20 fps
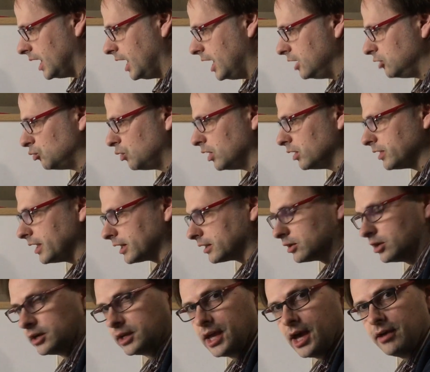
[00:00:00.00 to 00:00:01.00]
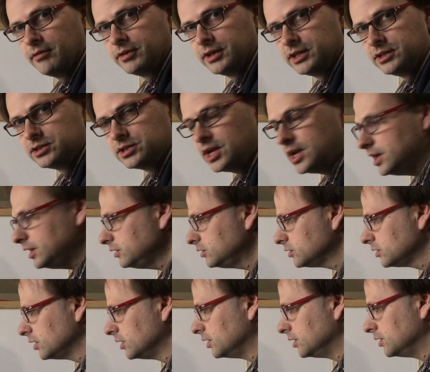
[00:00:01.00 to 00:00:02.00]
And where that concavity
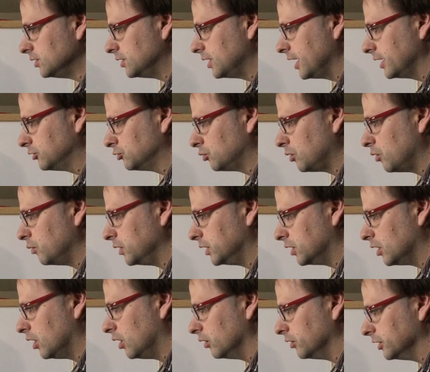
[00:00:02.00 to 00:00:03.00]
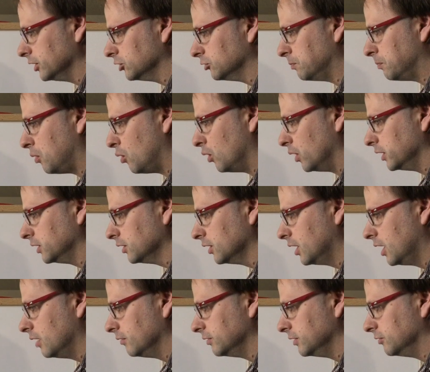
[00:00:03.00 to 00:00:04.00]
changed, that's what we call this point
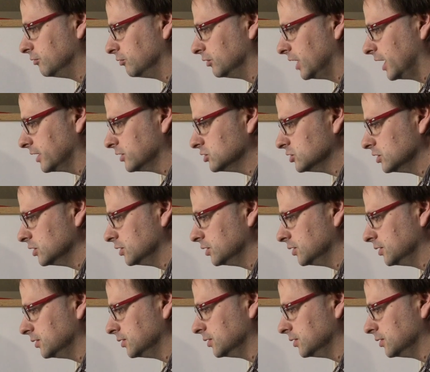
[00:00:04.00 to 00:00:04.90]
of inflection.